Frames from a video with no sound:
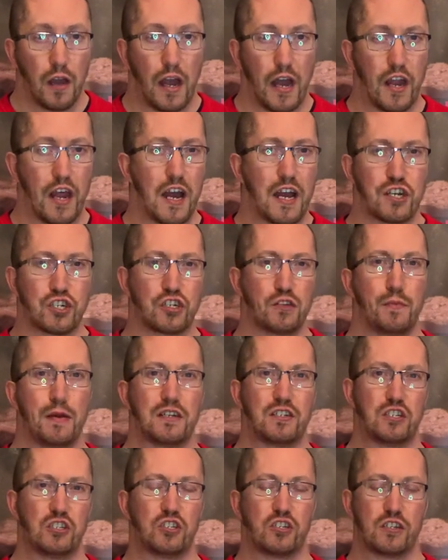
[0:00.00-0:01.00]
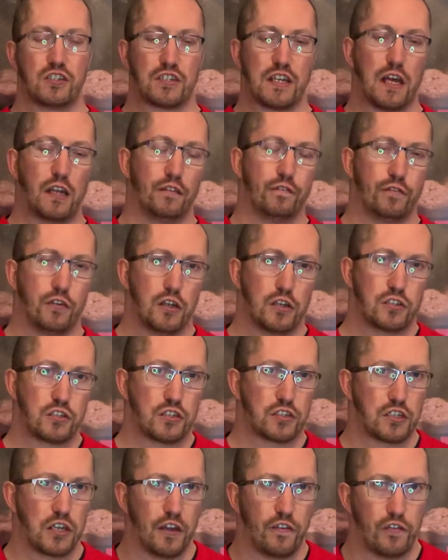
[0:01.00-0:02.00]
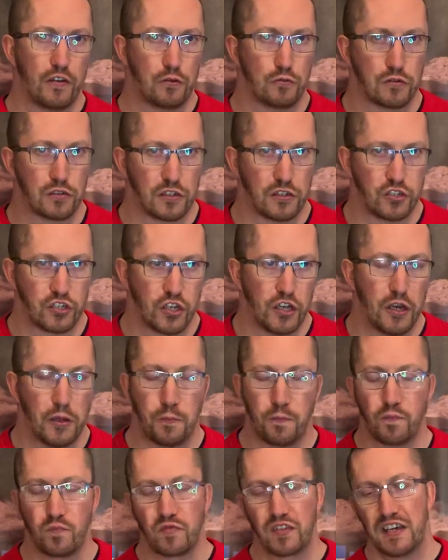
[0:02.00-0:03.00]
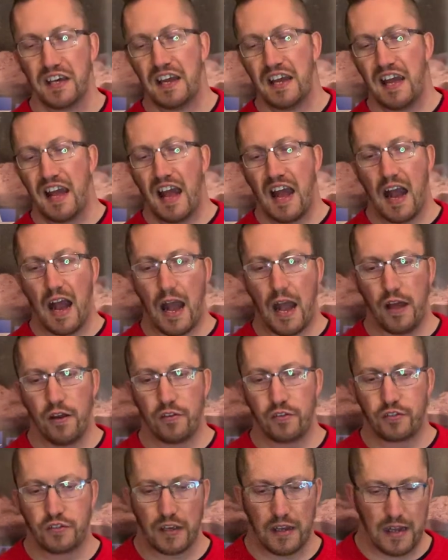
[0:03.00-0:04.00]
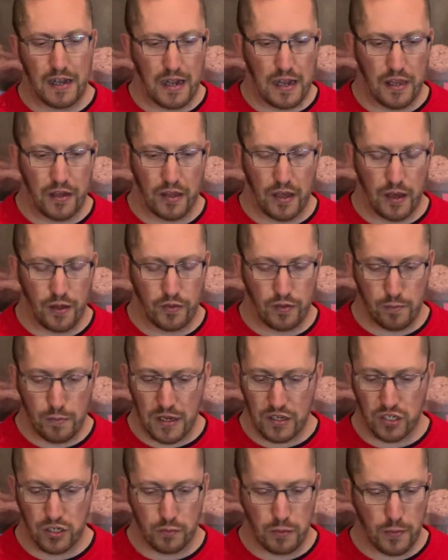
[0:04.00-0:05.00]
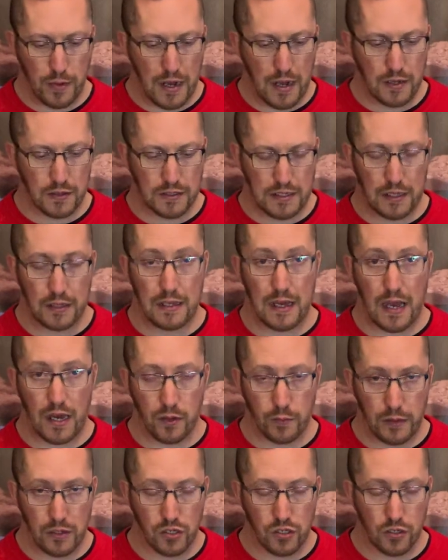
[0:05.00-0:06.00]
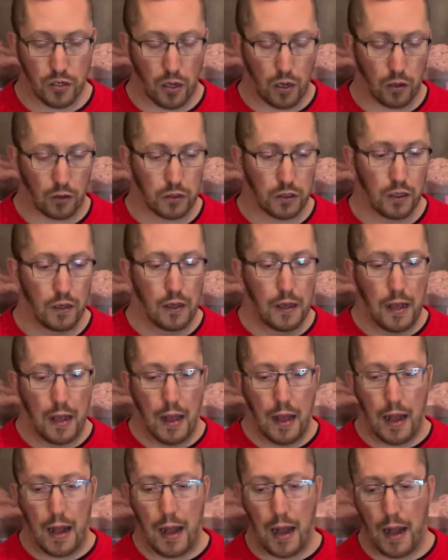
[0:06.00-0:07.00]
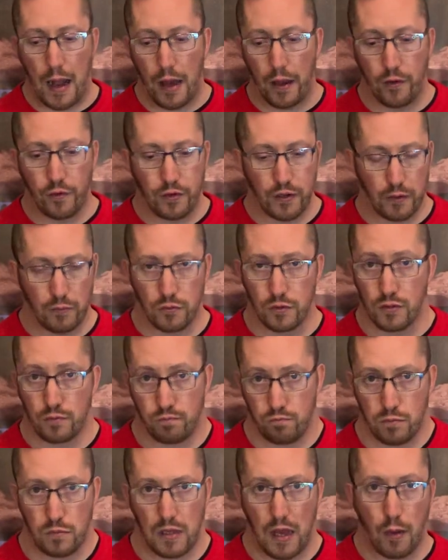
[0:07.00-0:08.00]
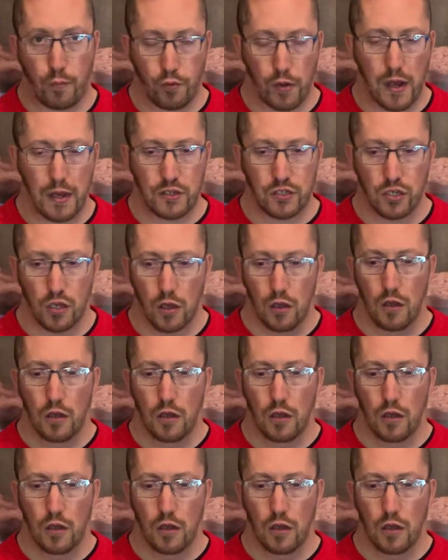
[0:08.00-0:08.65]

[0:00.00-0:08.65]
And I actually messaged the seller first to see if it was legit, and they messaged me back, said they had them in stock, and it was that price.